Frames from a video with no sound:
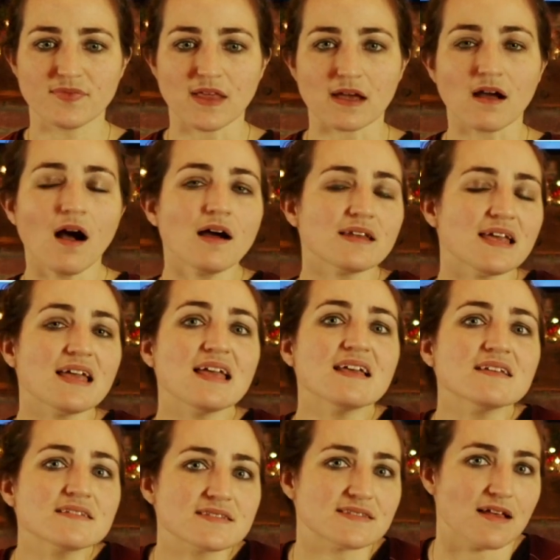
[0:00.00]
that God
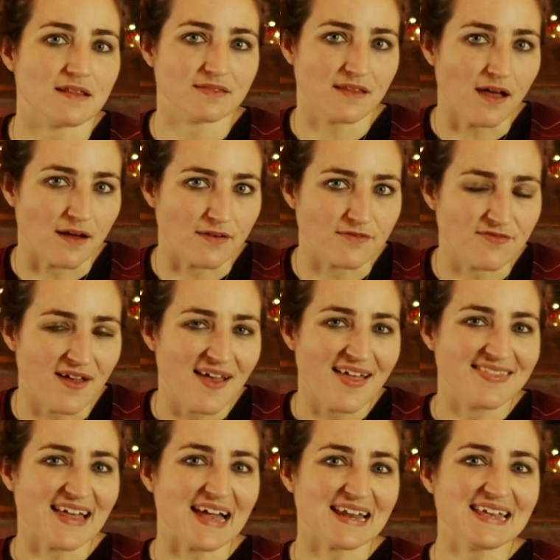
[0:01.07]
is love,
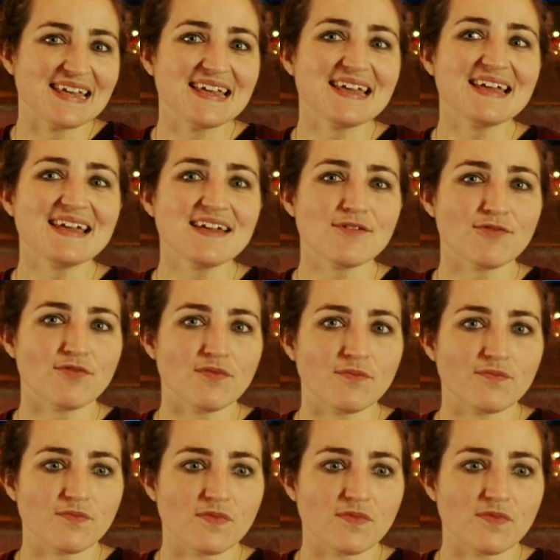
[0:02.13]
that he